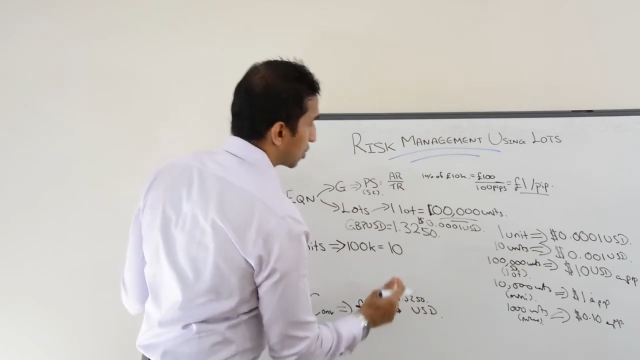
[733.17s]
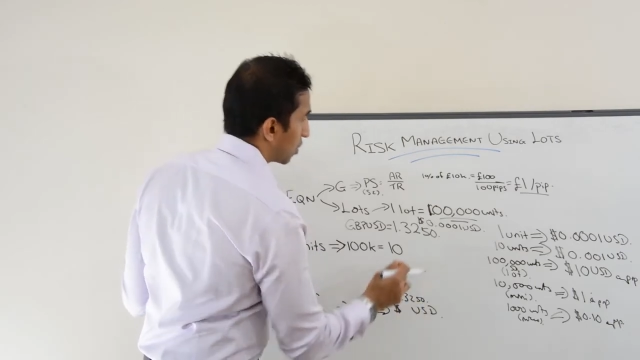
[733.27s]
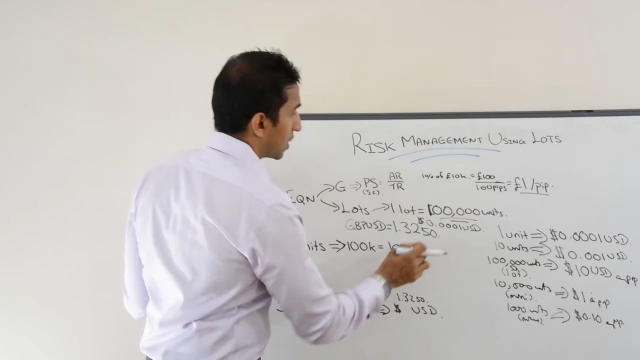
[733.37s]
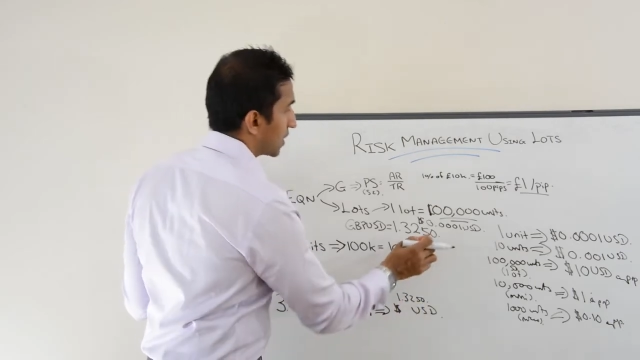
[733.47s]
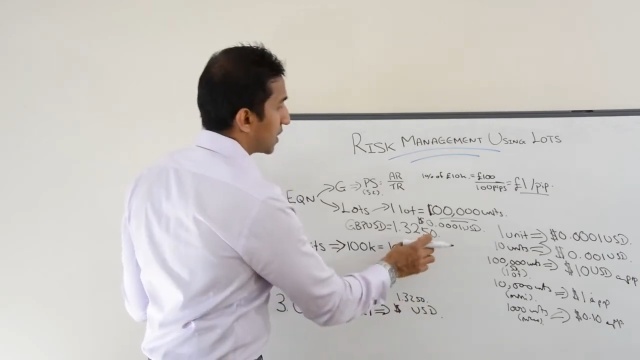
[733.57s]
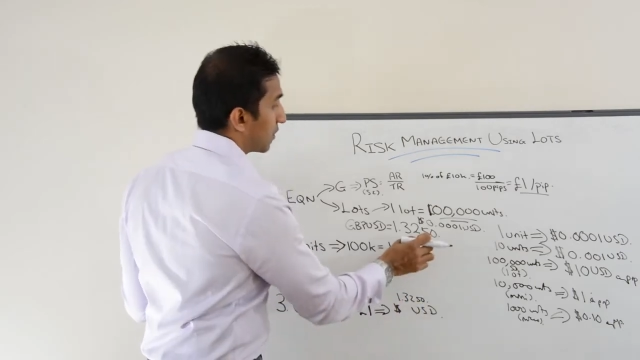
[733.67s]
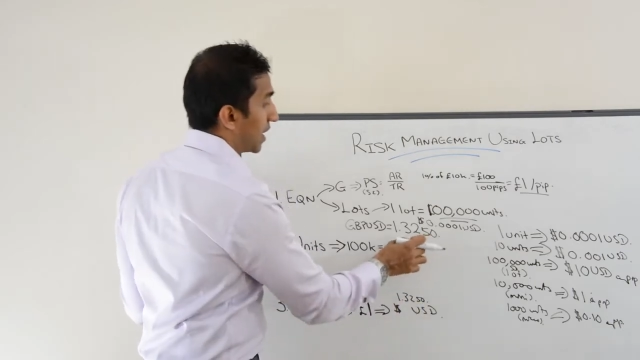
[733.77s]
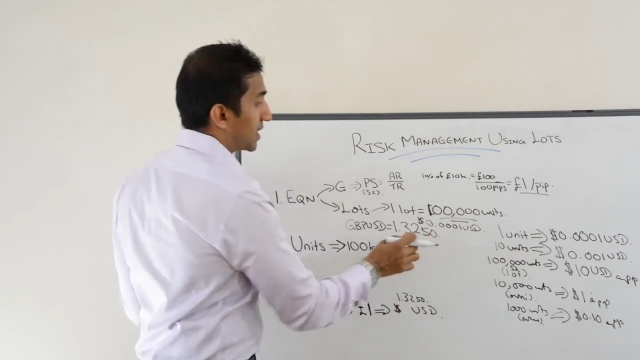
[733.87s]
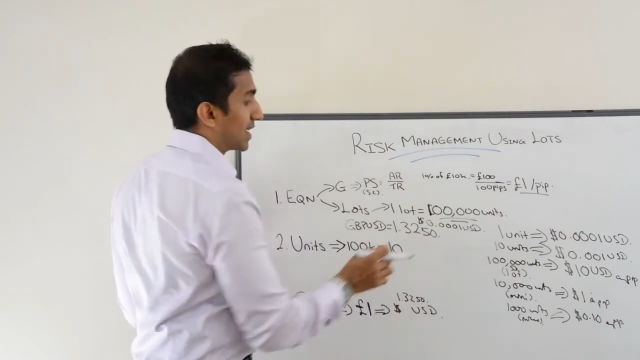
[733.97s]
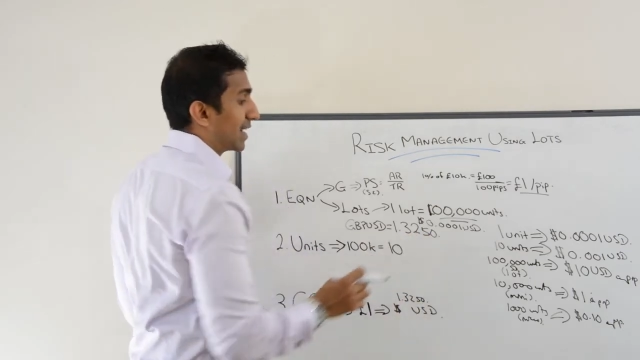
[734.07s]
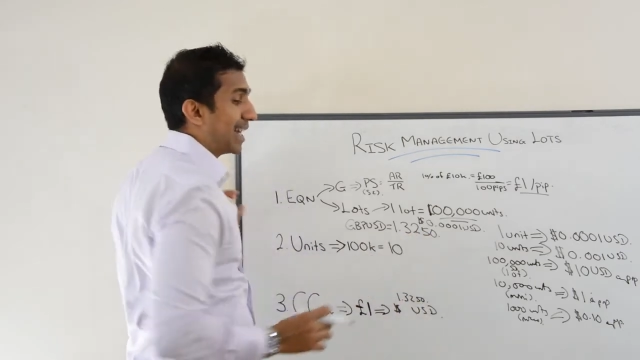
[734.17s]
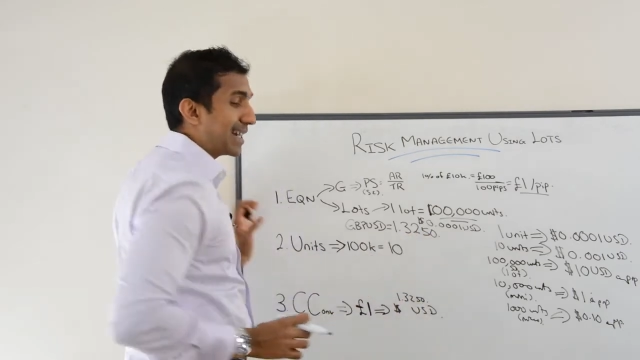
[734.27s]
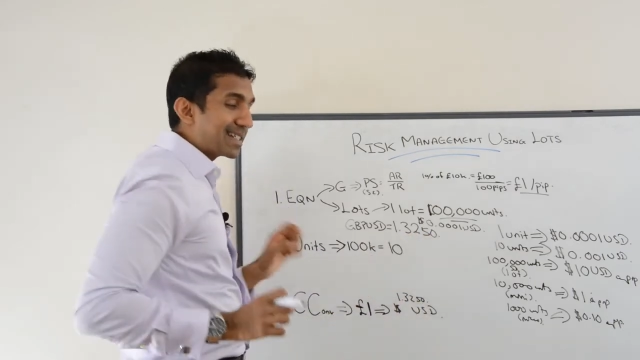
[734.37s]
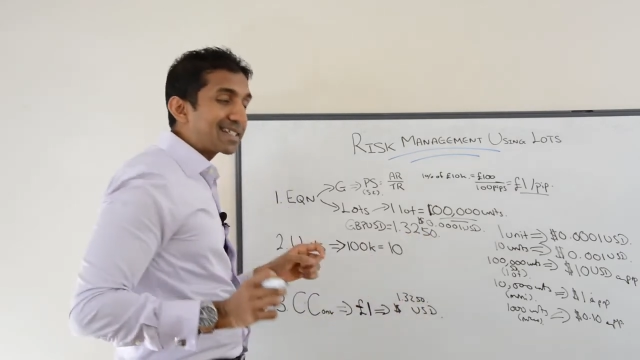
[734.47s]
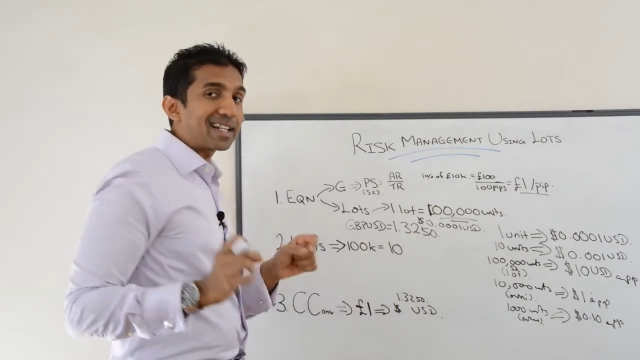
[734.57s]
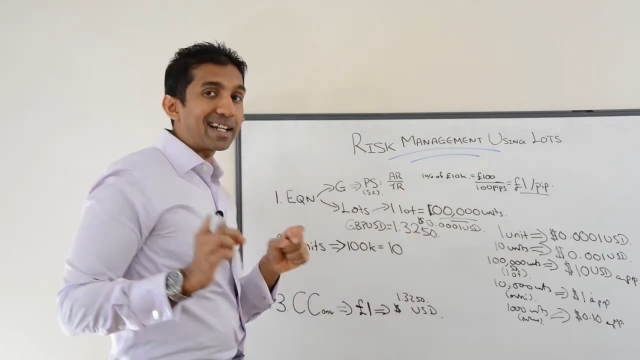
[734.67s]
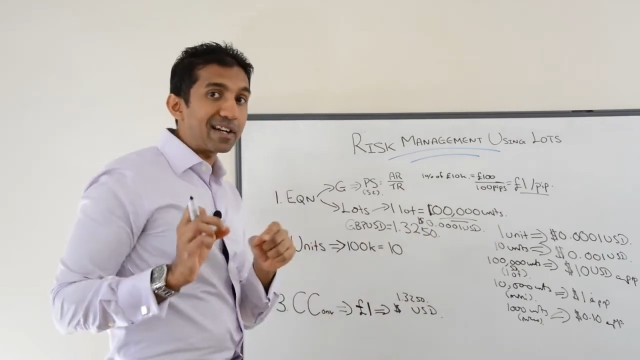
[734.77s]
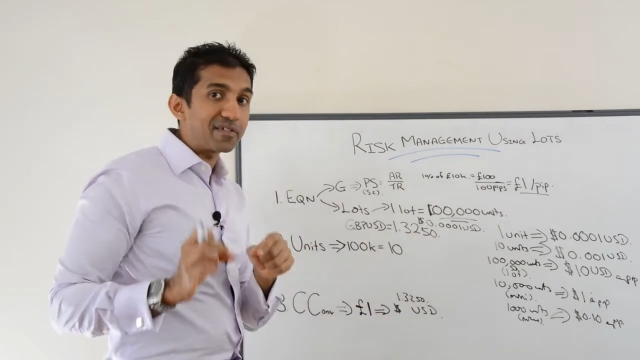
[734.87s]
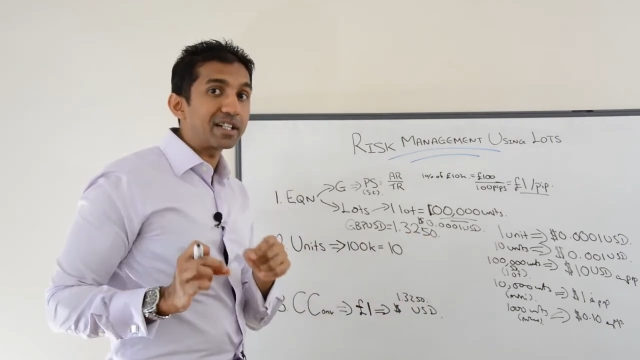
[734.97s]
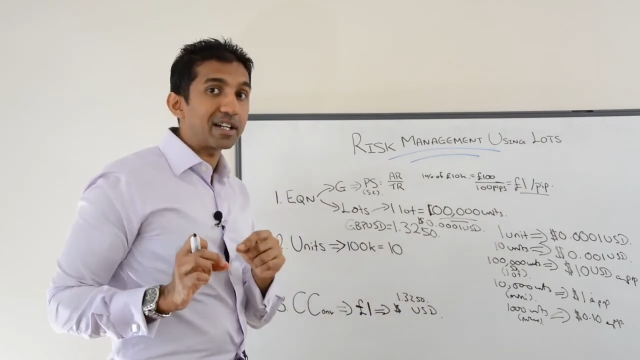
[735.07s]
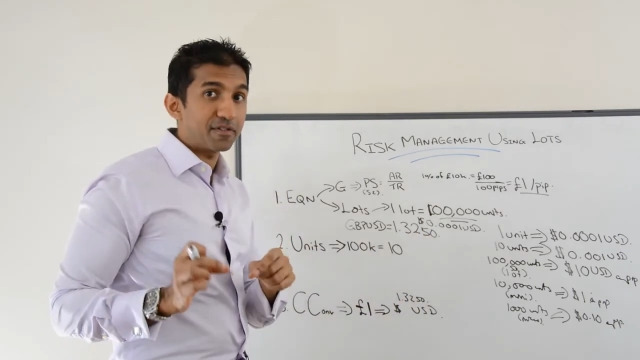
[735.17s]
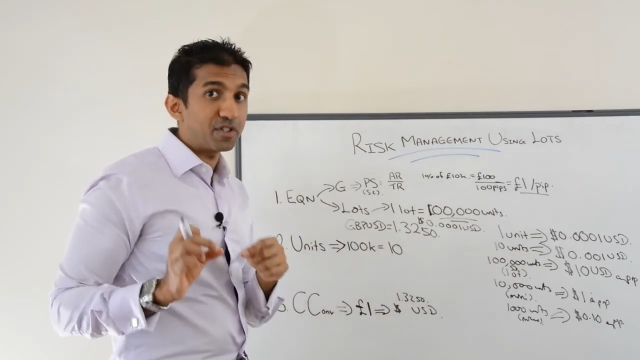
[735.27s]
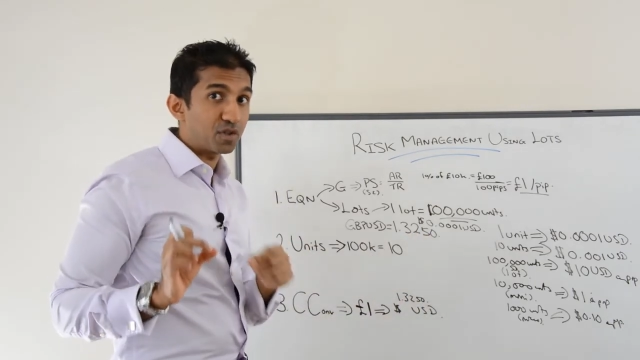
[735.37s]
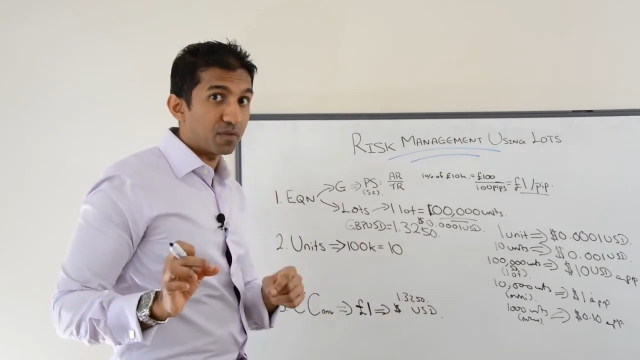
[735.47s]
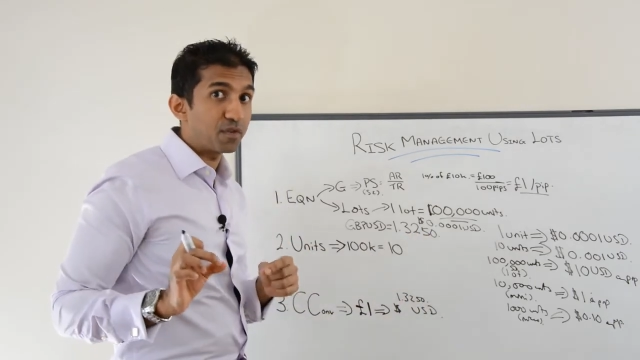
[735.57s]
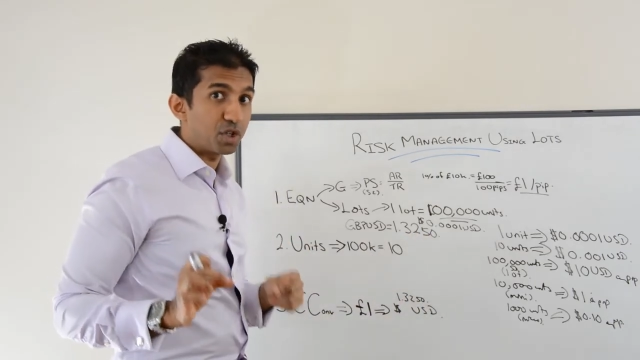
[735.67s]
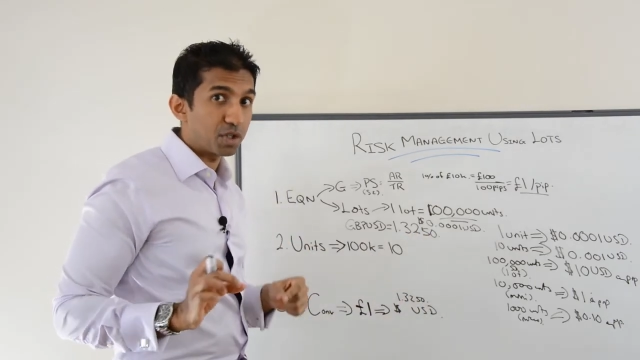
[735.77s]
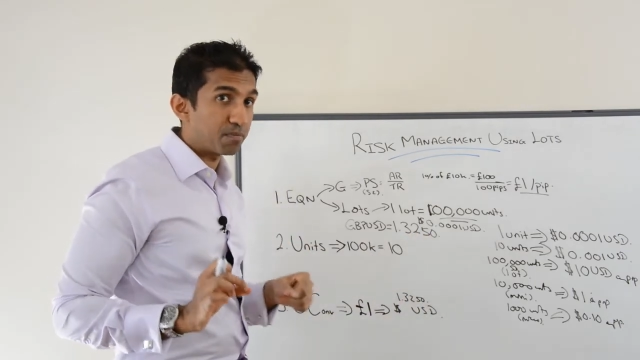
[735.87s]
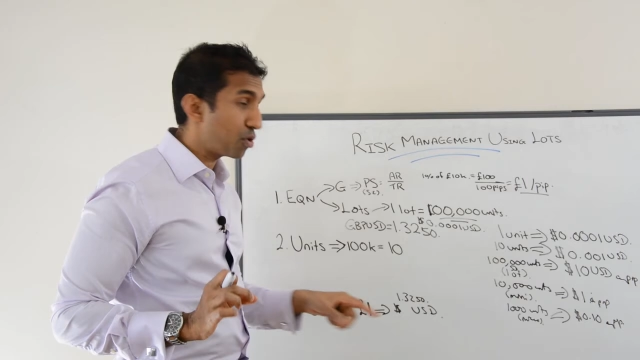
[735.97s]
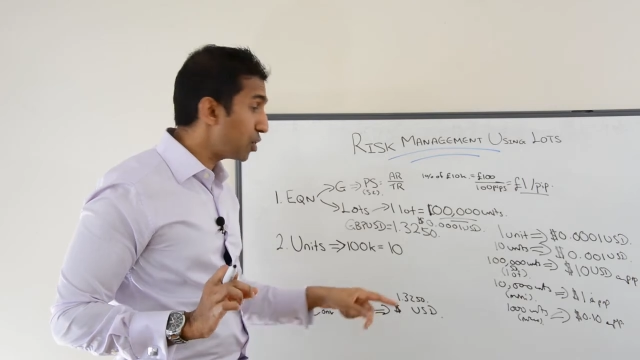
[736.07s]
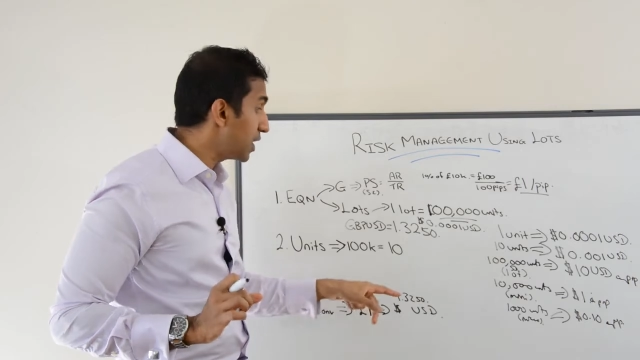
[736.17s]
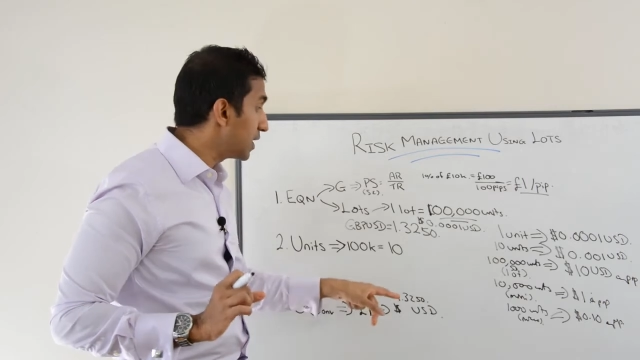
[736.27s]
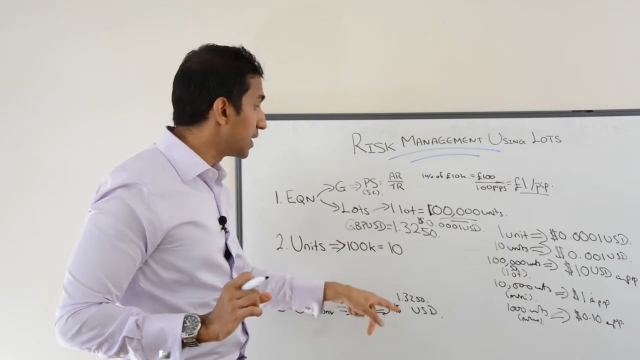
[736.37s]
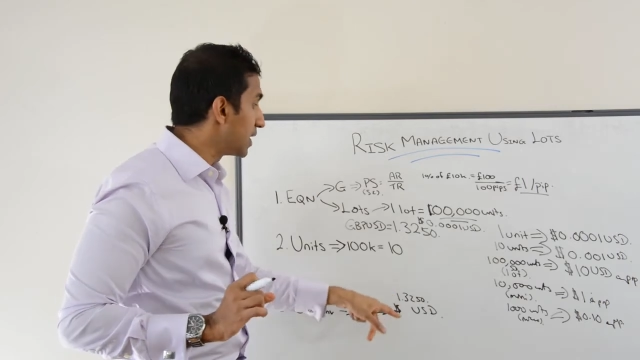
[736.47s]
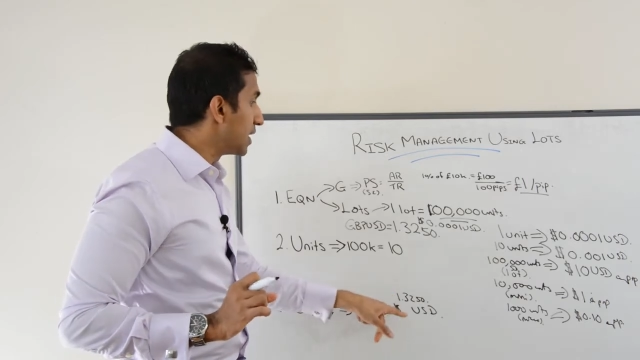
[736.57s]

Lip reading: dollars, if let's say that is the current currency conversion point,